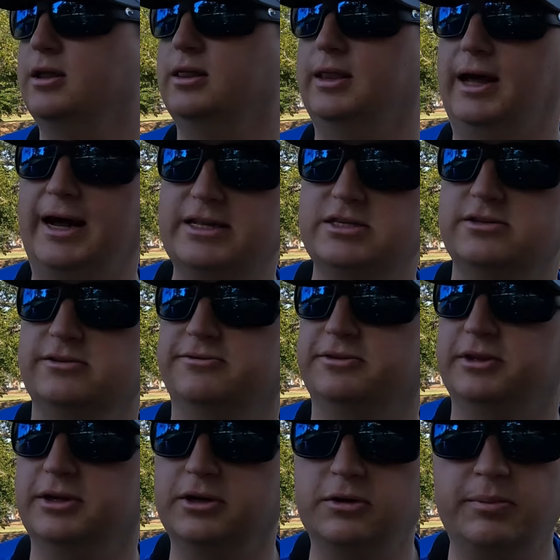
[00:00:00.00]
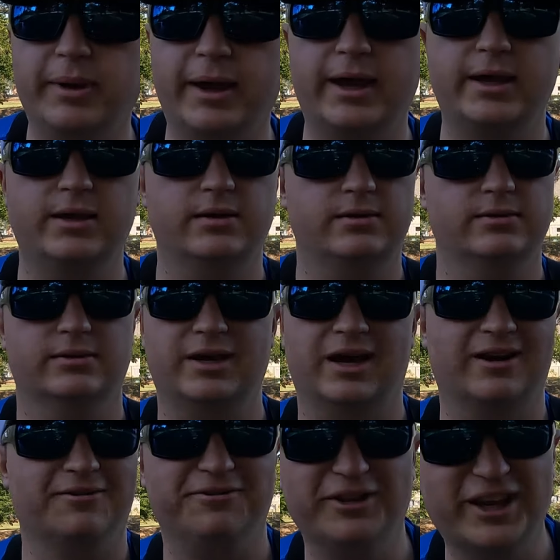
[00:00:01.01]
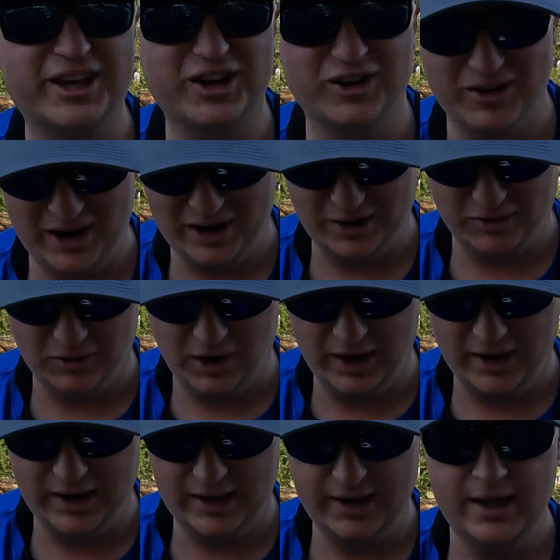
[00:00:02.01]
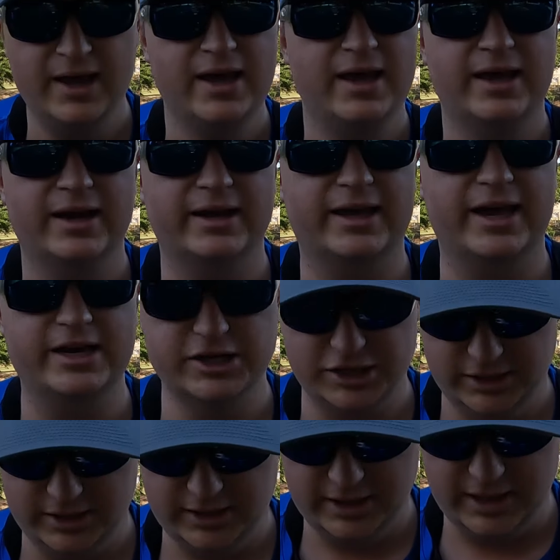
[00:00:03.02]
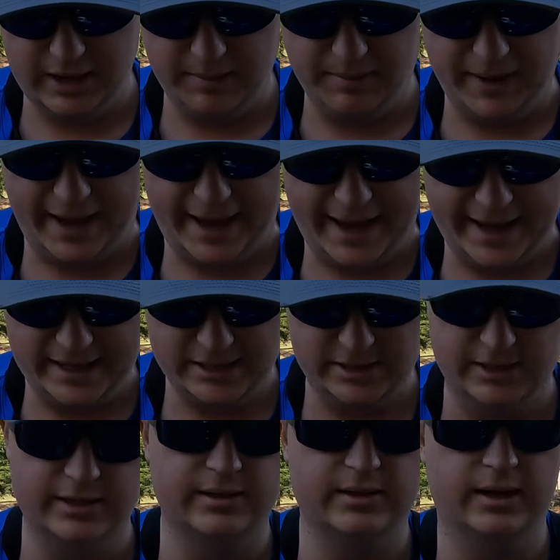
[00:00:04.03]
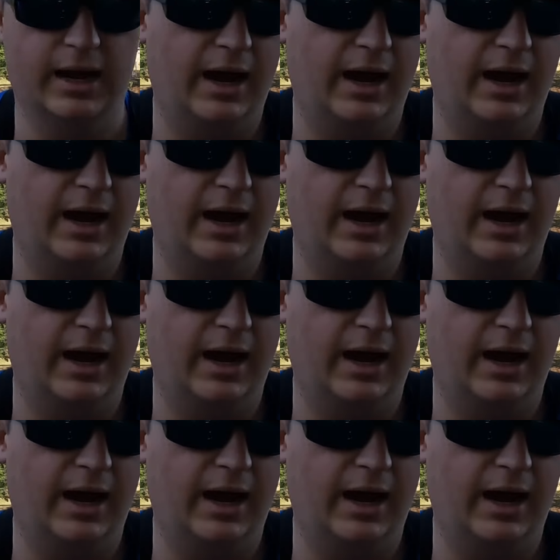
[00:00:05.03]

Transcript: lots of little bait kind of flicking around and running, and occasionally a bass that